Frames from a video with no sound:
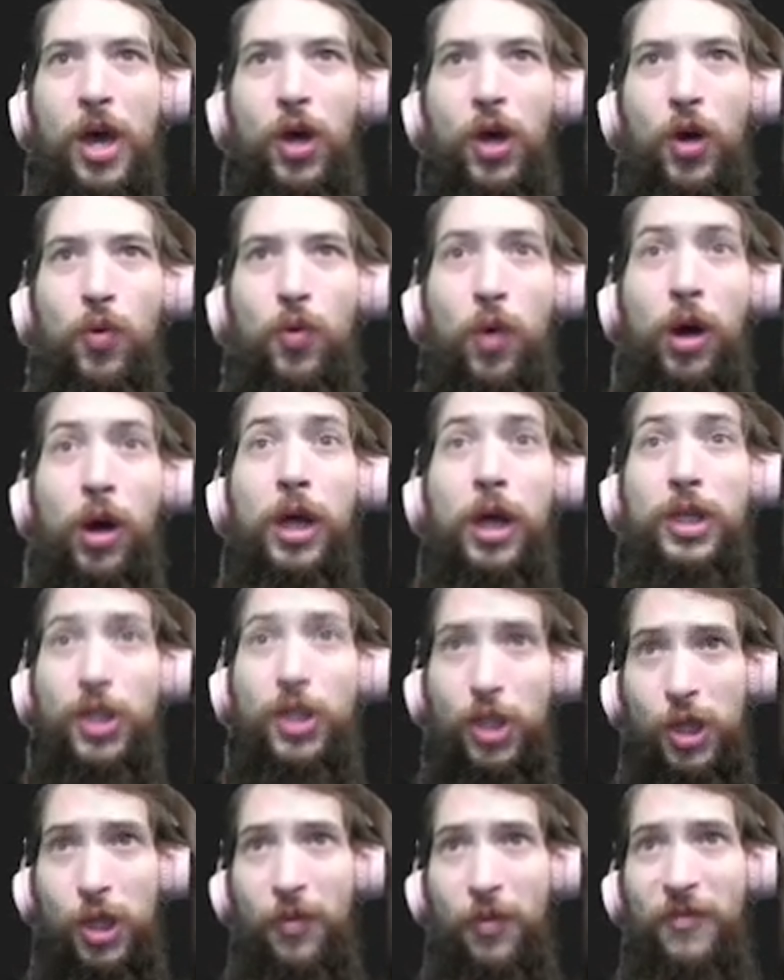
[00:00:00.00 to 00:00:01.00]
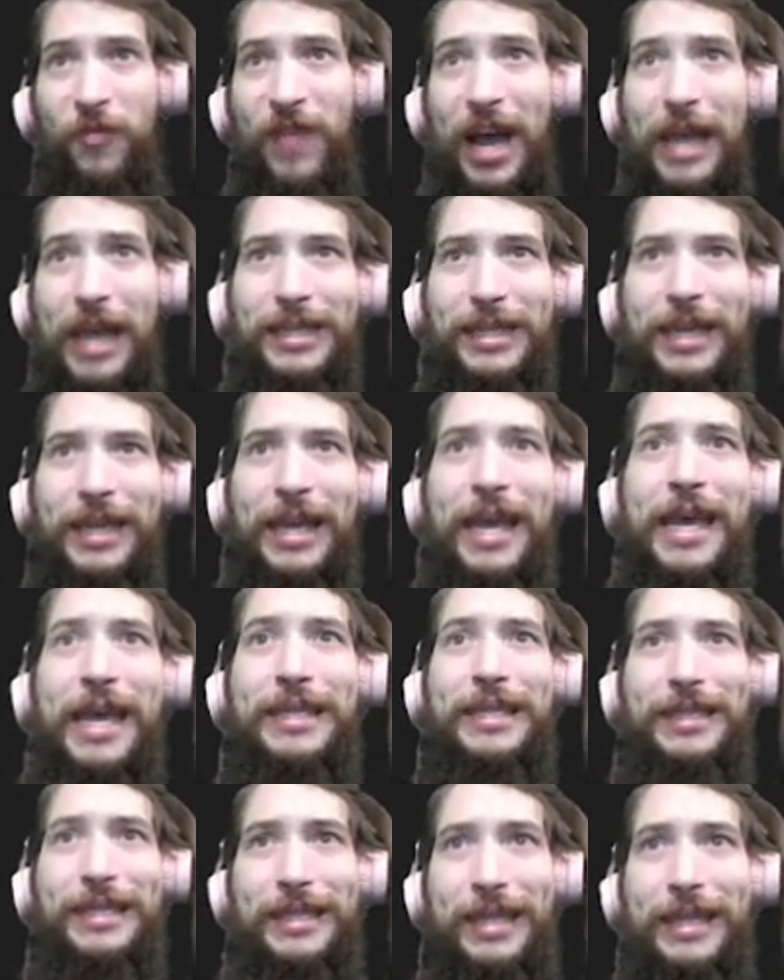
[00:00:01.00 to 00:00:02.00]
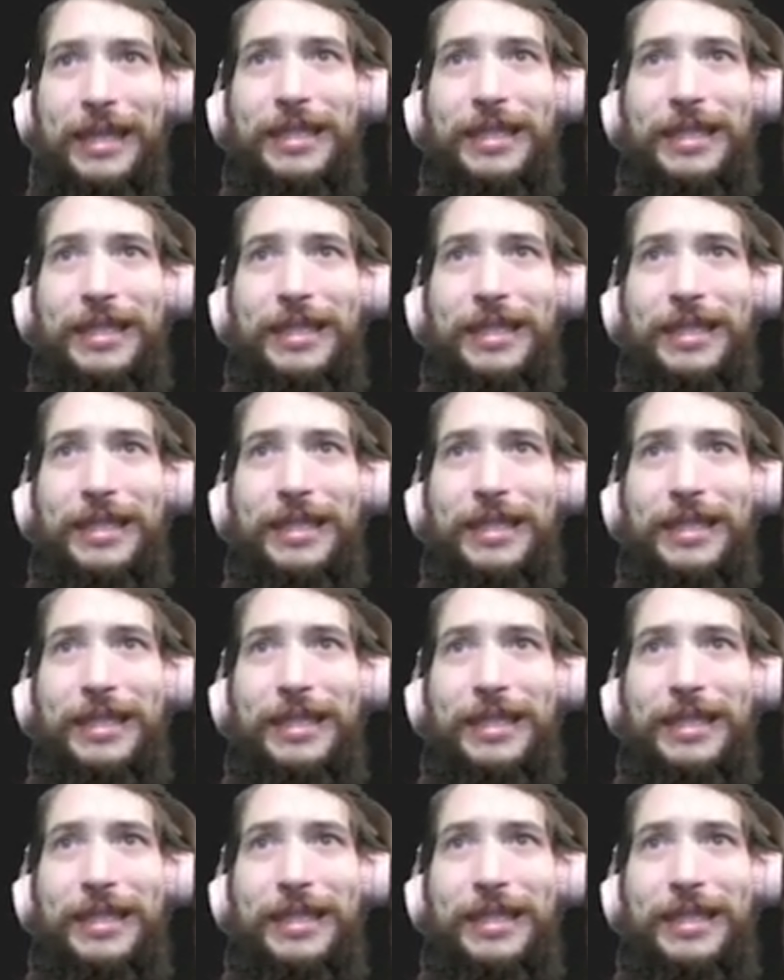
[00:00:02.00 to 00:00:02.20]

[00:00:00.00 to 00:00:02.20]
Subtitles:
who were supervising 6